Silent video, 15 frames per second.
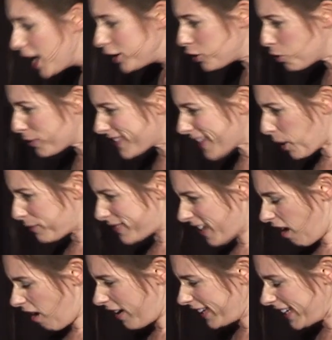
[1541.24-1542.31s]
You're so
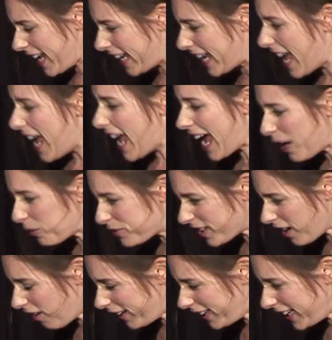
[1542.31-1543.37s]
tiny. How
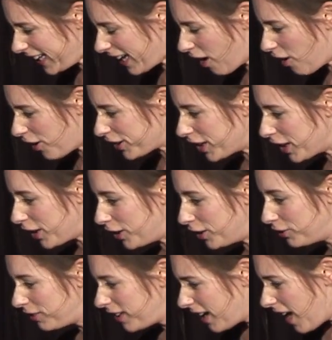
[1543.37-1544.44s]
tiny are
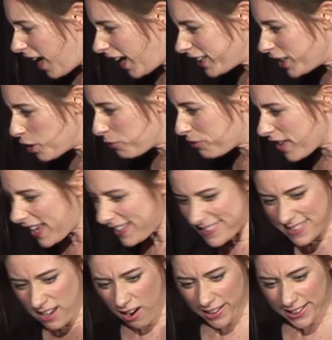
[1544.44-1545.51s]
you? Are you this
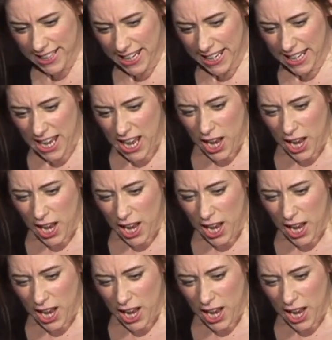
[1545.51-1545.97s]
tiny?